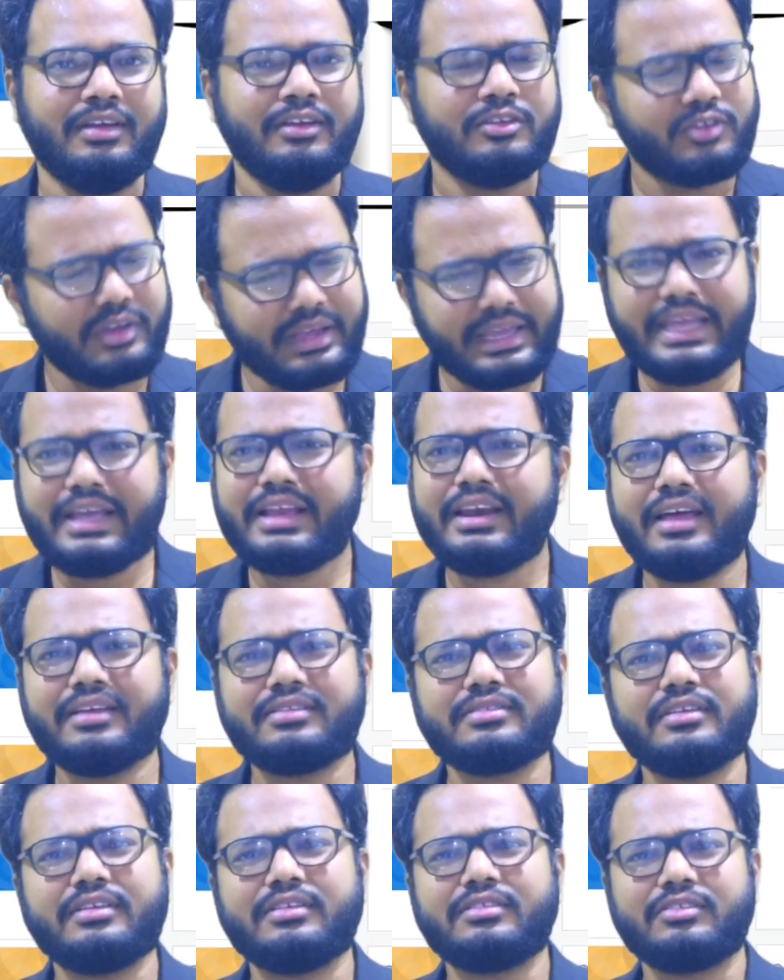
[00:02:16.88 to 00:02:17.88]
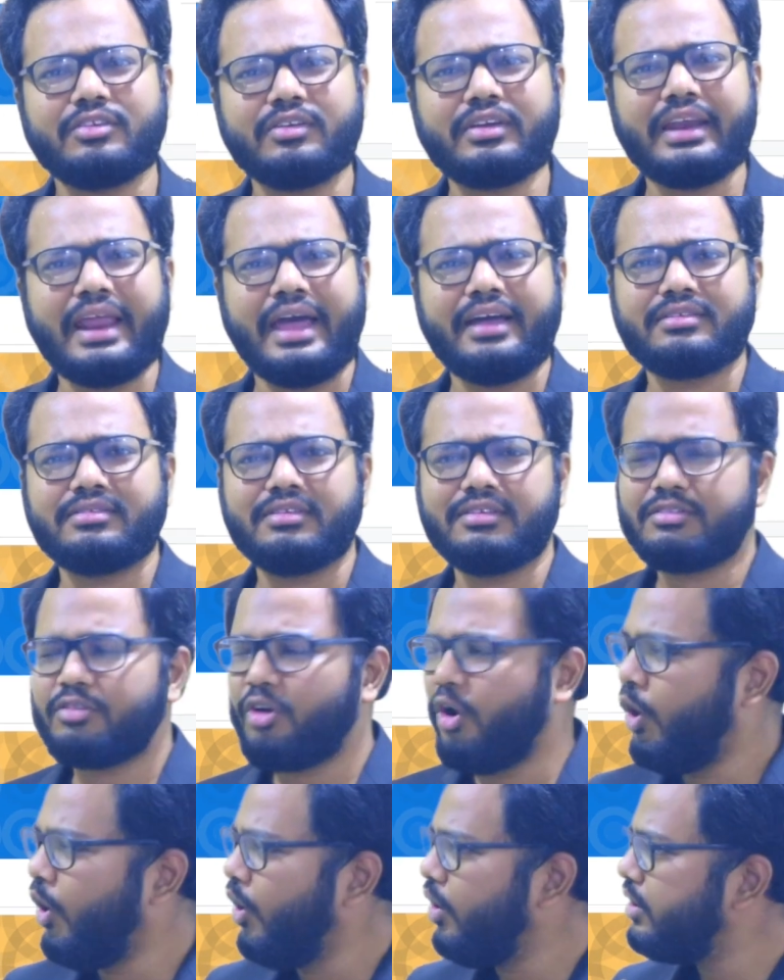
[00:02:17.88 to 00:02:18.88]
So e-classes, you can access
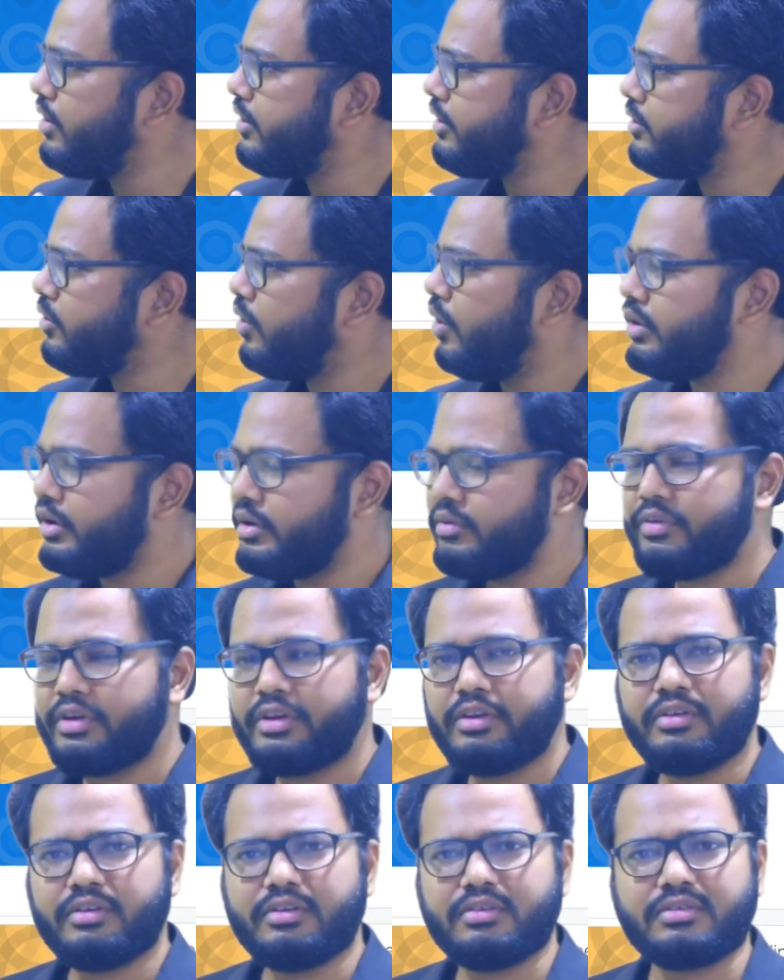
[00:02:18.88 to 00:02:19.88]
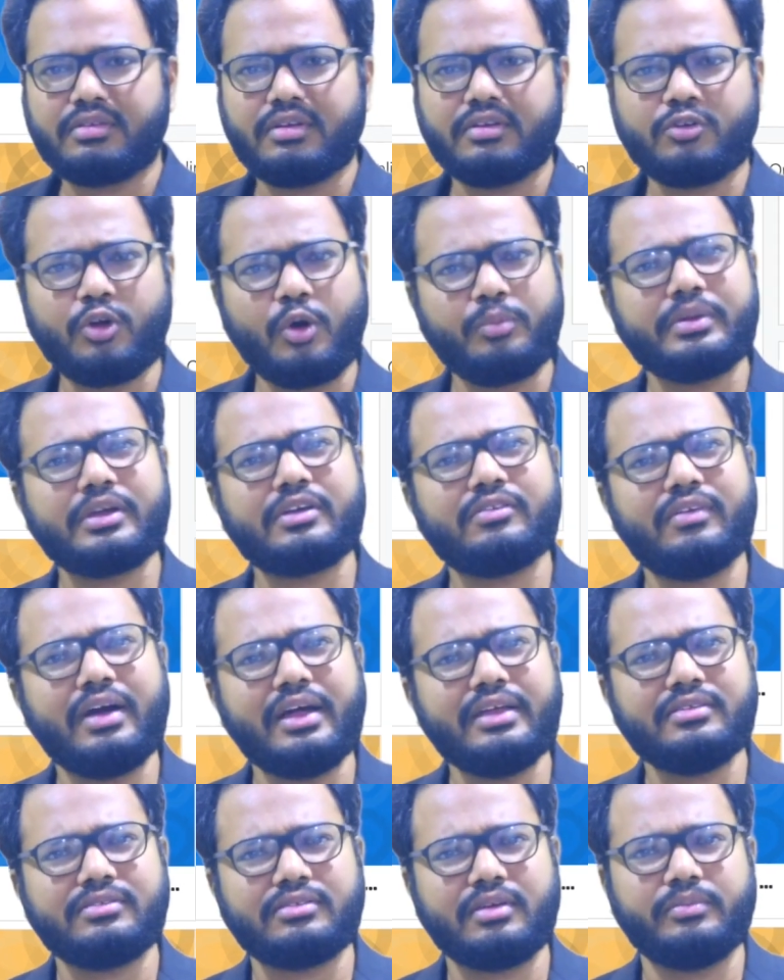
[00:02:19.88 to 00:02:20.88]
all recorded videos,
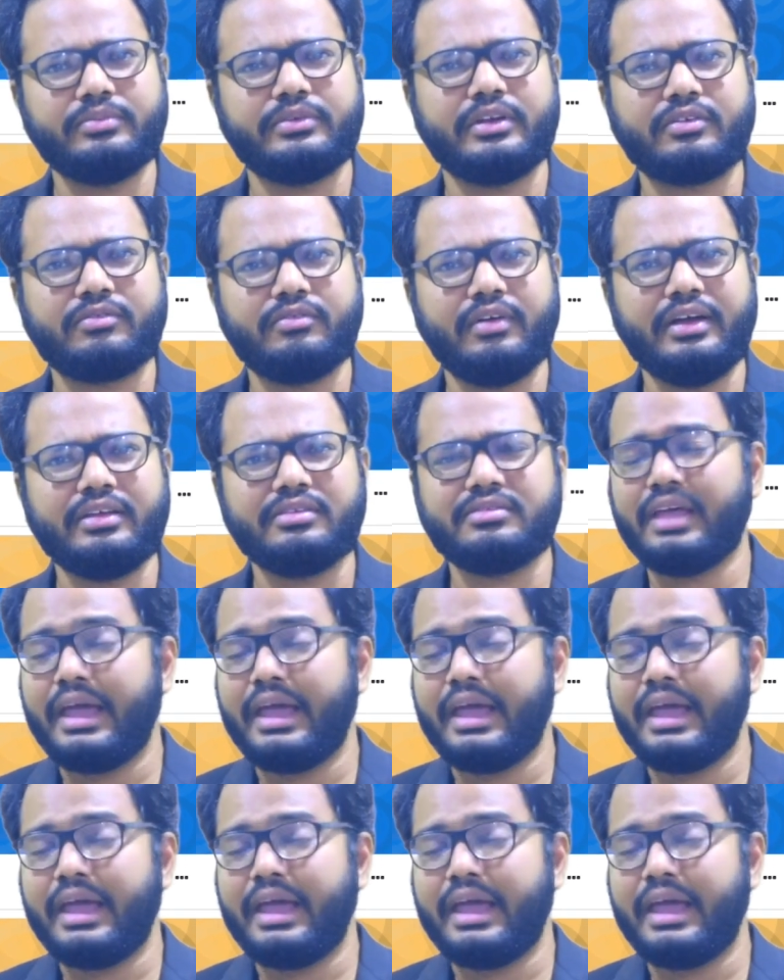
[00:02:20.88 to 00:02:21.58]
topic-wise, subject-wise,